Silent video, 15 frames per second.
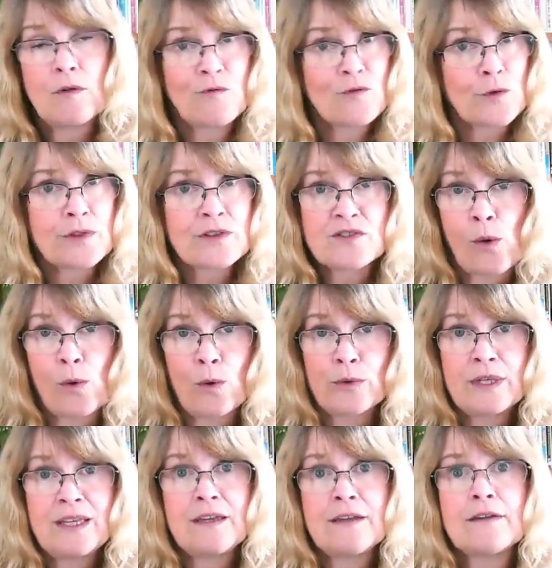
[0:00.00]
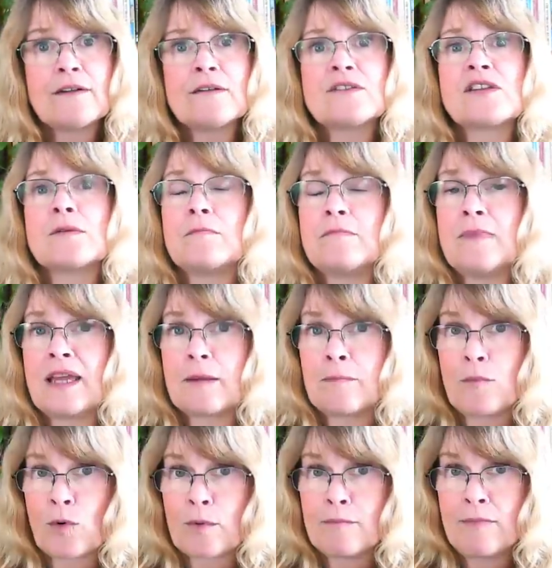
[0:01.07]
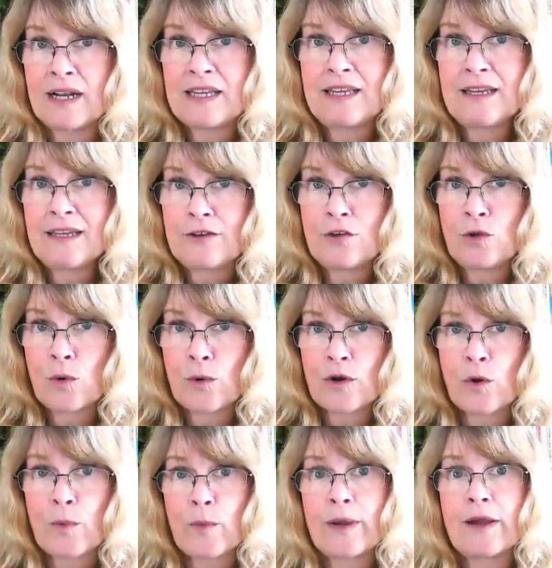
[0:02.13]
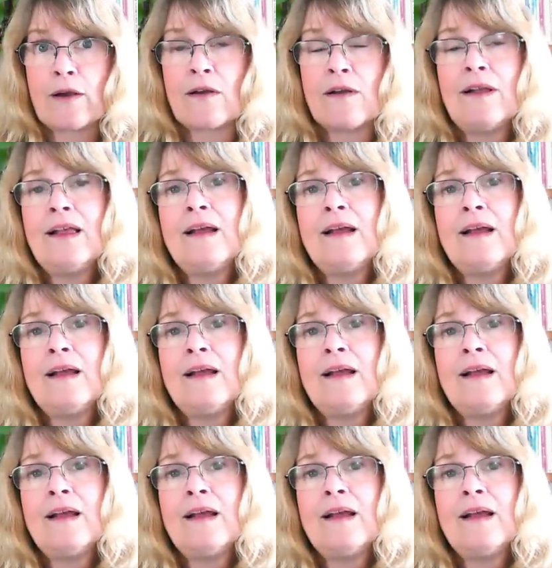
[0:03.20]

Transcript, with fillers: for this whole year to make more money in your career,